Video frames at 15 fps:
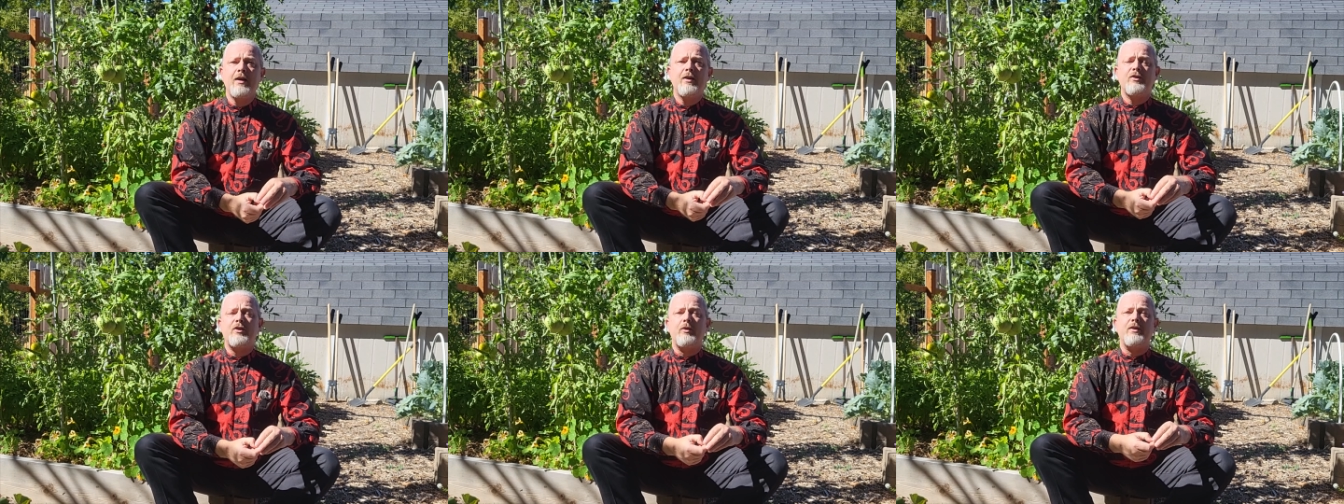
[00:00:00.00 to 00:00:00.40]

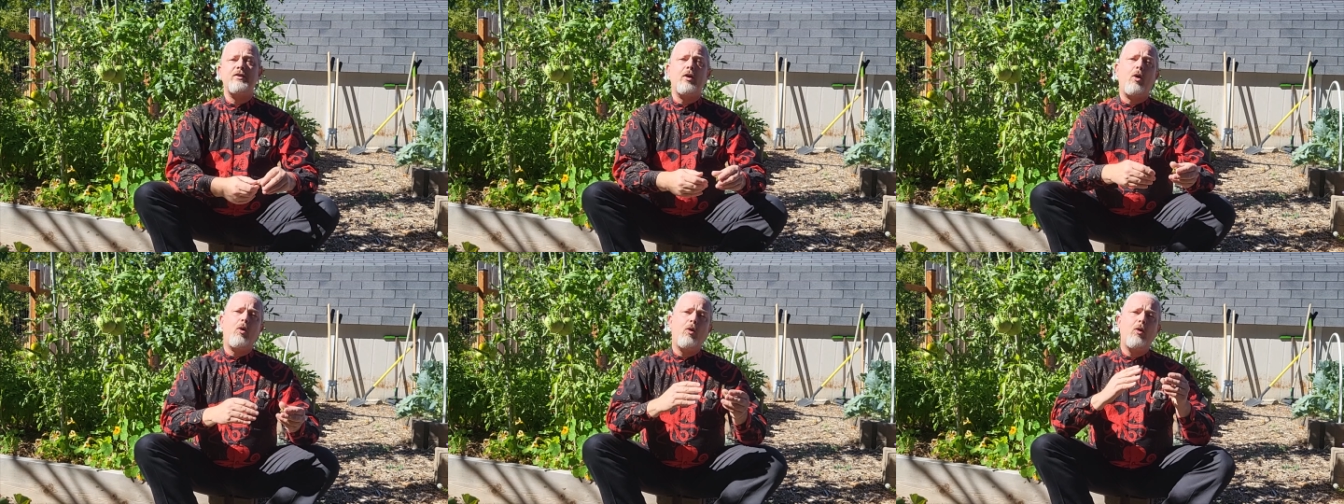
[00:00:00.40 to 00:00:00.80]
So it's
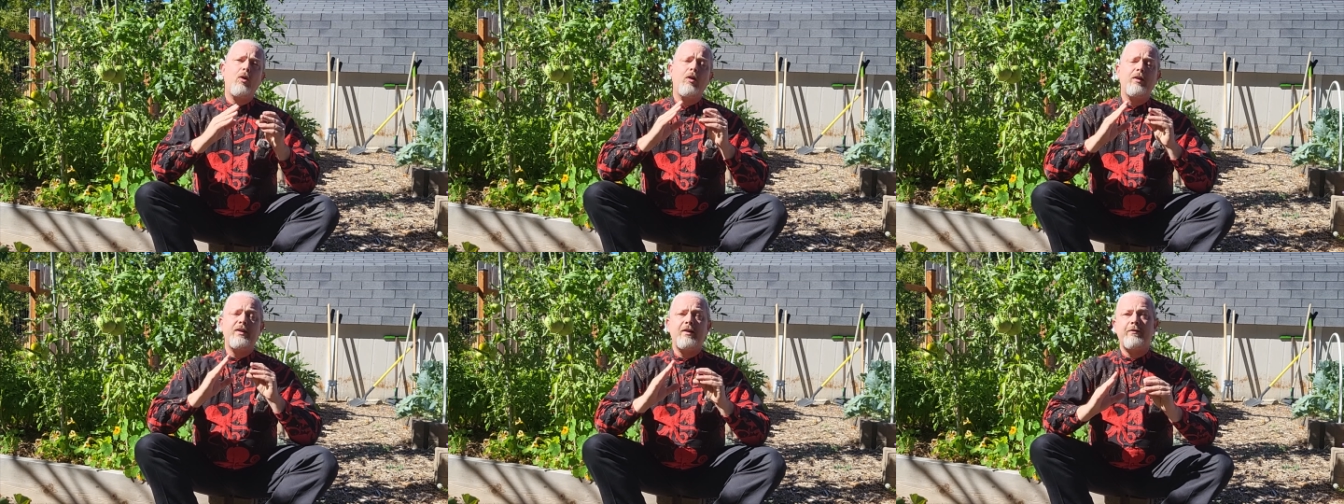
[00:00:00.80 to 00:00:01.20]
a
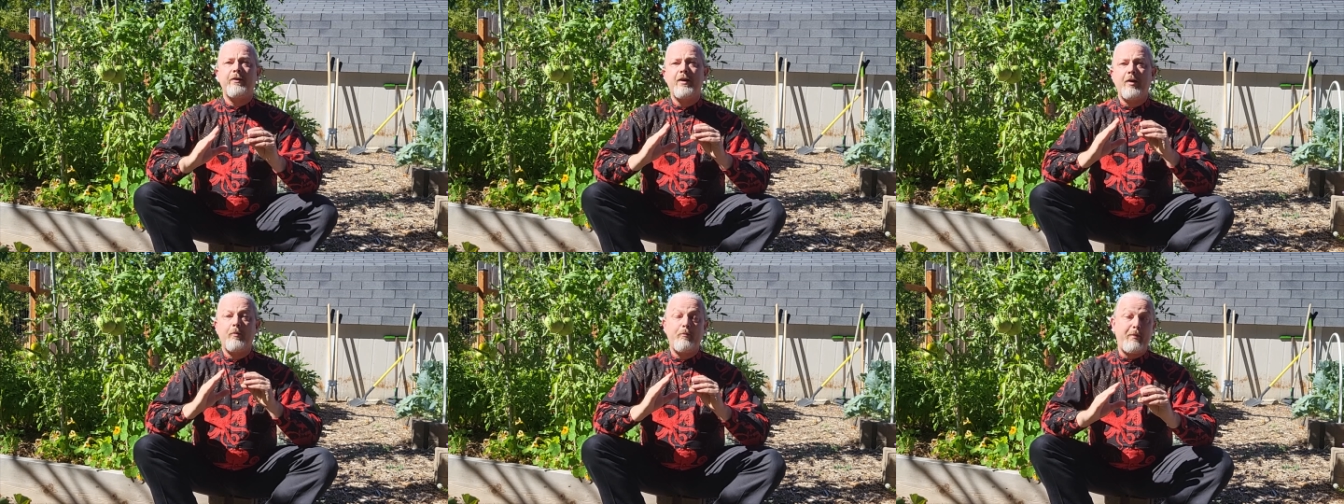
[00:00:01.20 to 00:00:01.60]
whole
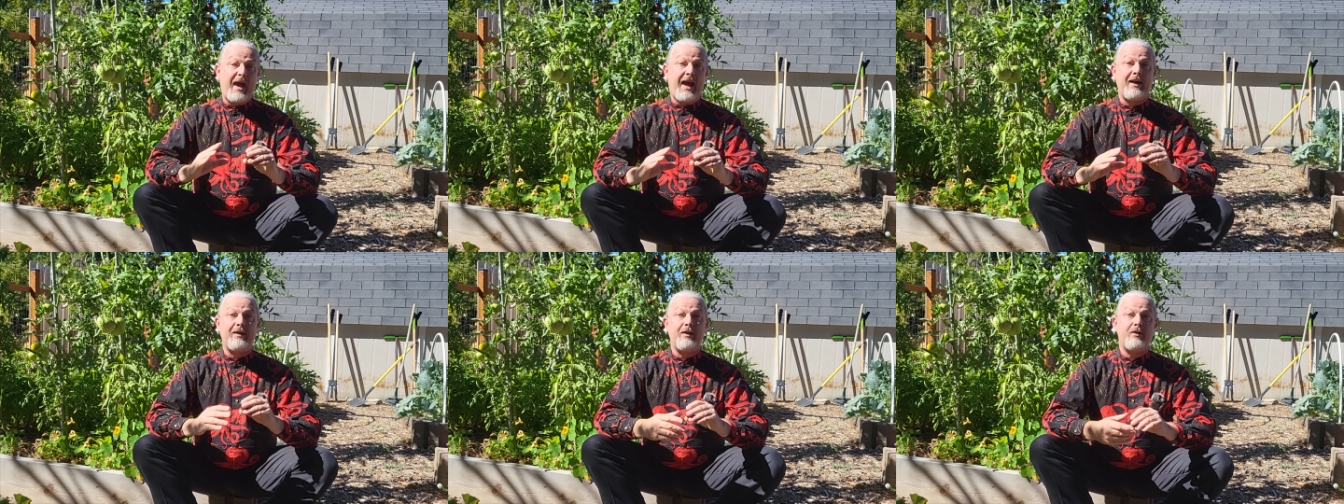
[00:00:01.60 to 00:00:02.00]
different
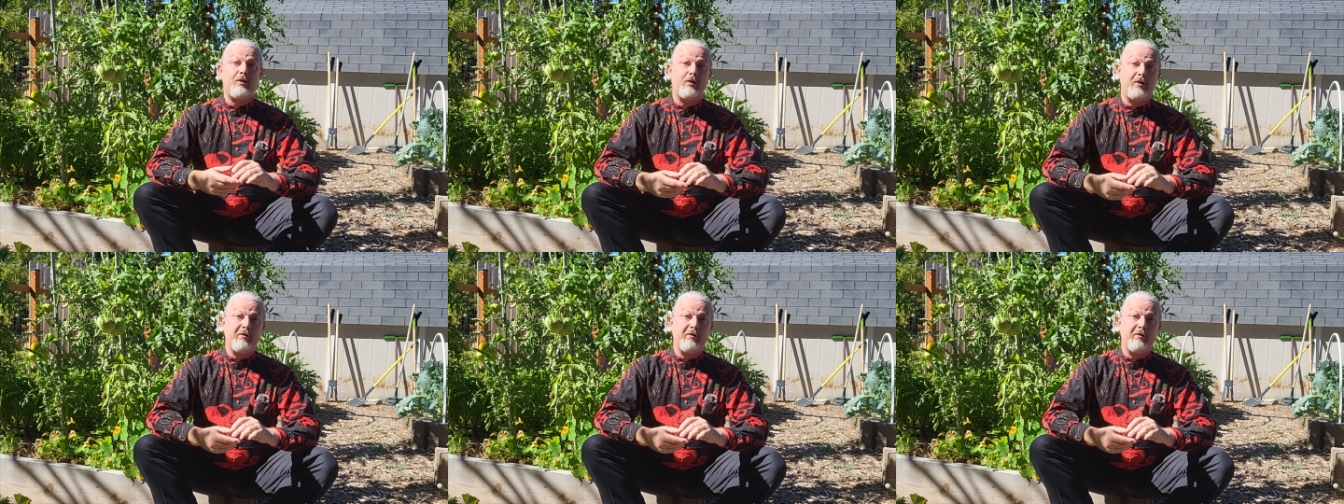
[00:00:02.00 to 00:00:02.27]
magnitude